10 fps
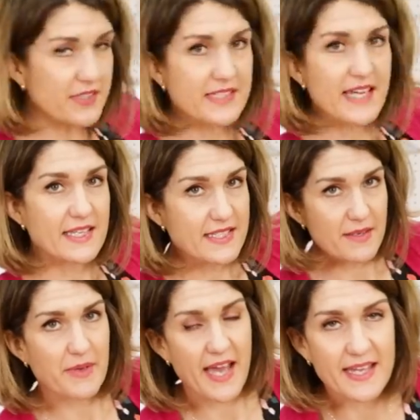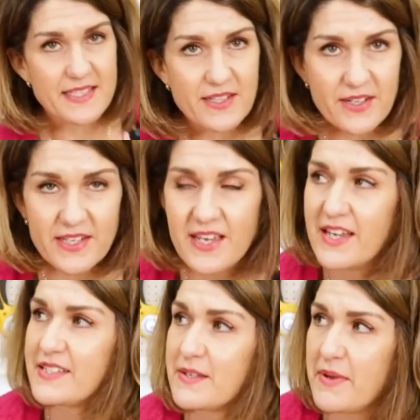got to get your summer hat on,
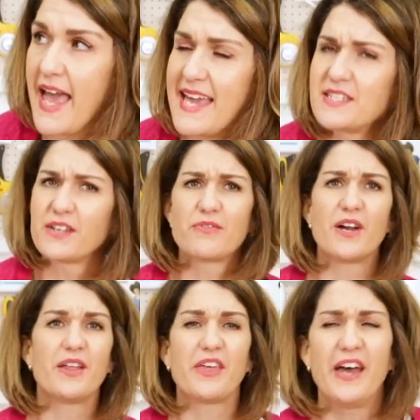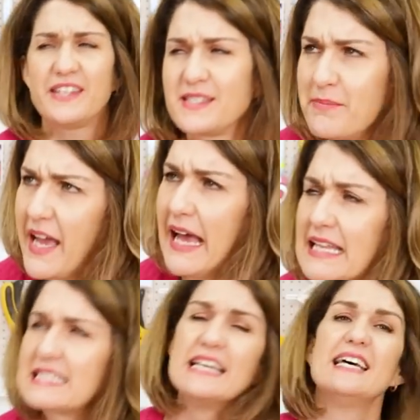summer head on rather,
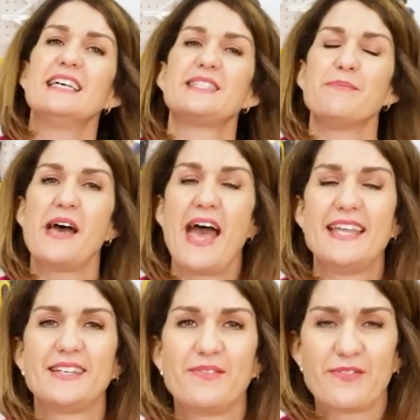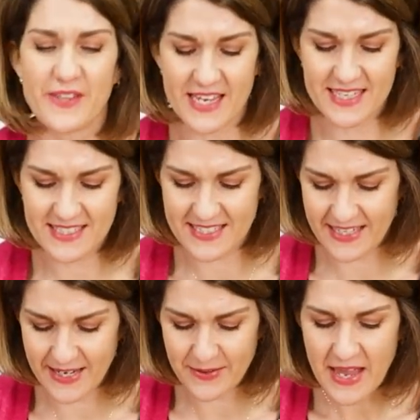summer head on for these
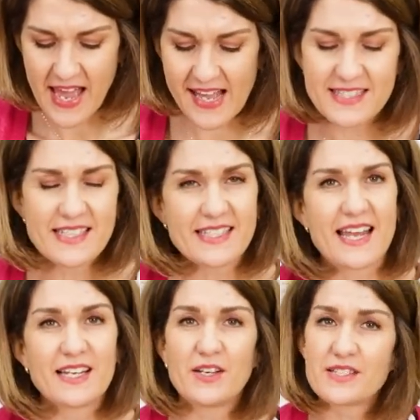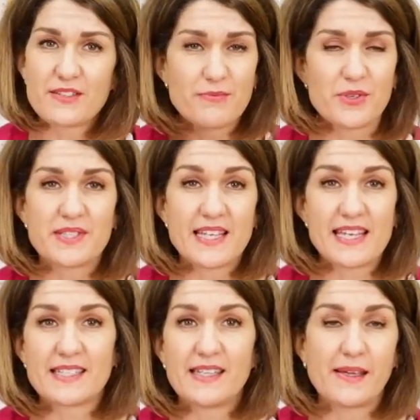two. As I said, lots of more
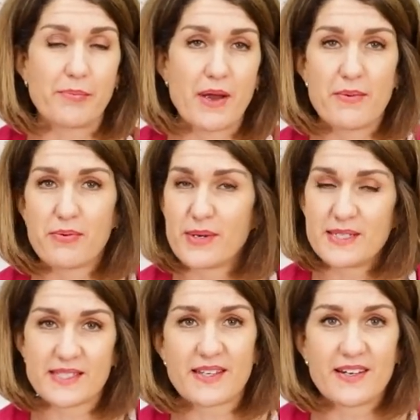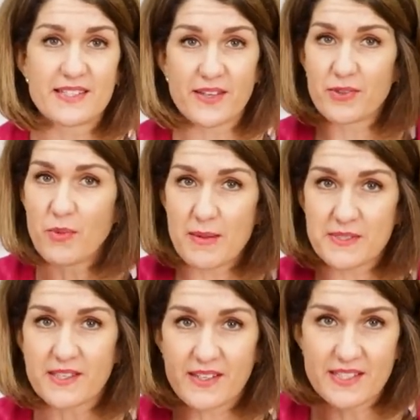seasonally appropriate designs on the
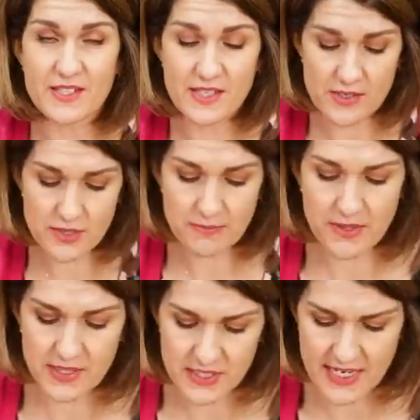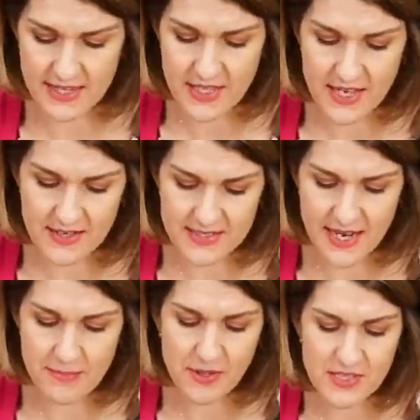website, so do jump on and check those
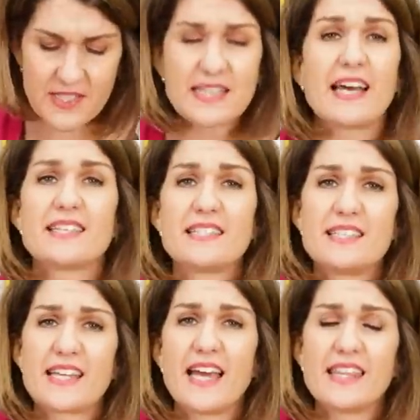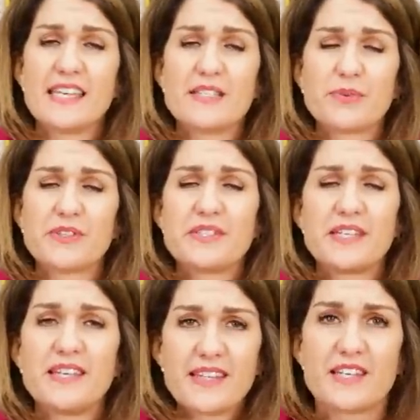out. But I just had to share these ones
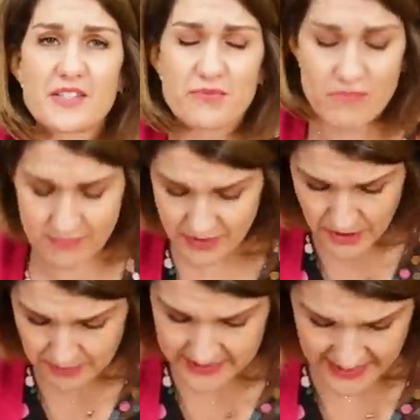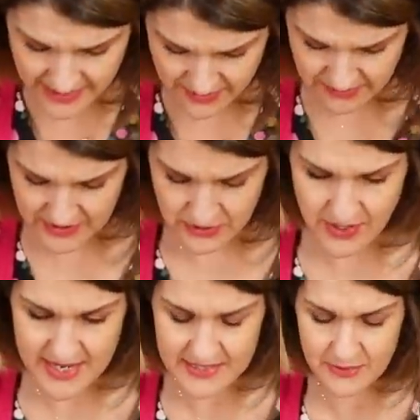to you. They just jumped out at me
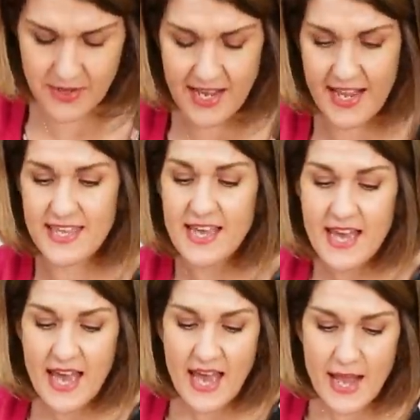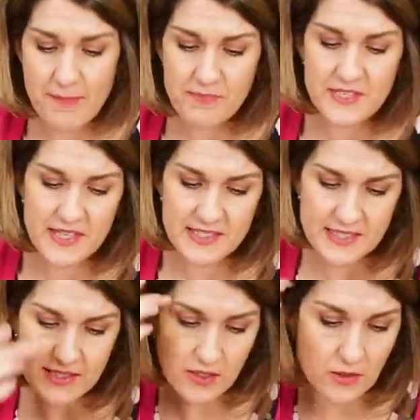straight away. So this
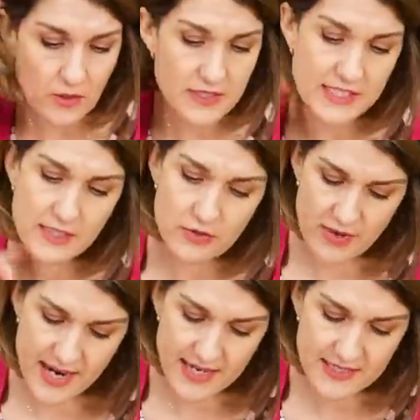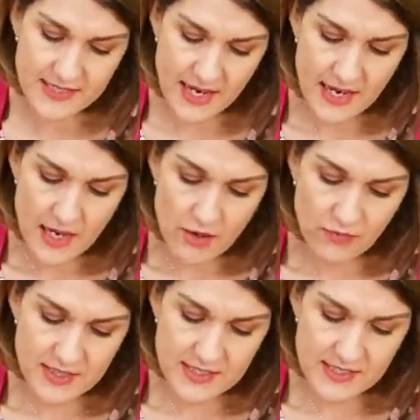is the Claudia dress,
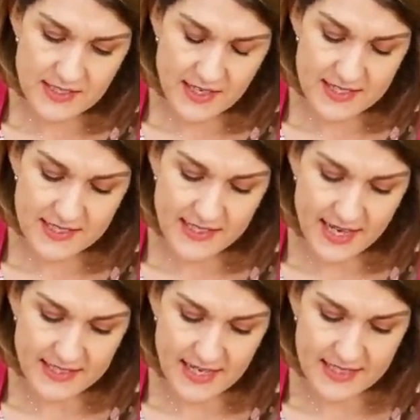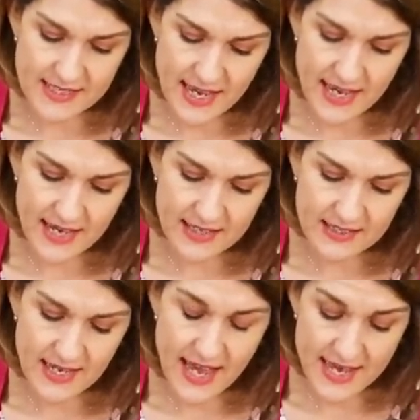runs in sizes XXS
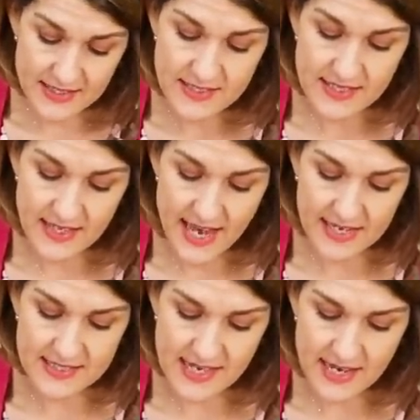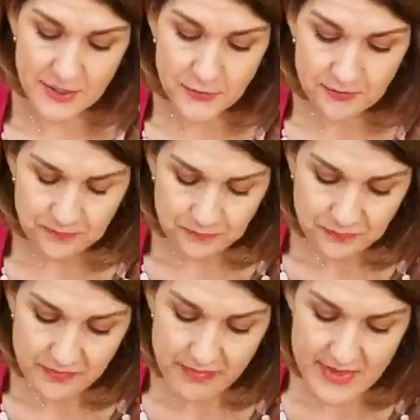to XL.
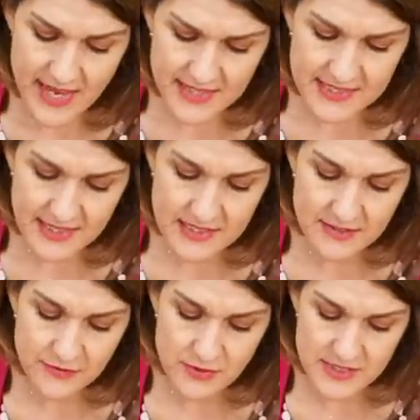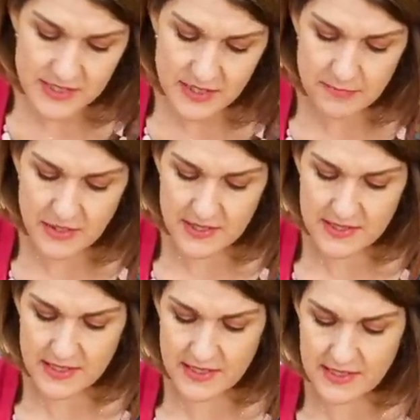XL is a 42
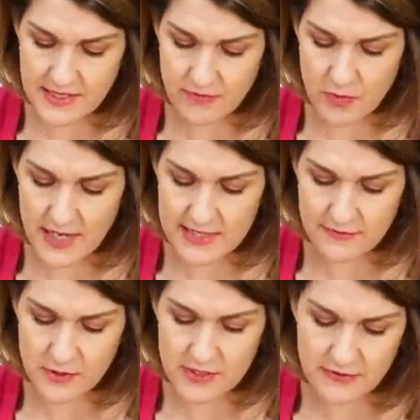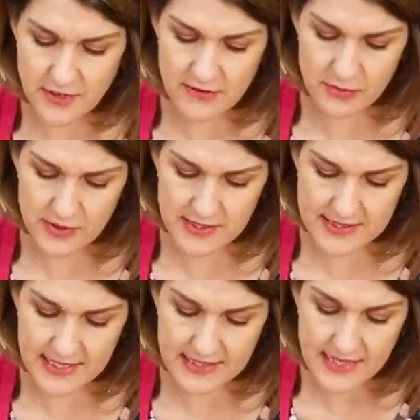bust, 37 waist,
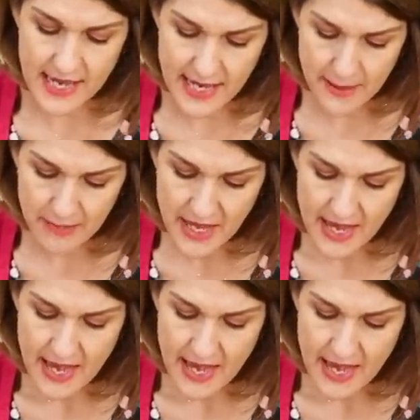45.6 hip.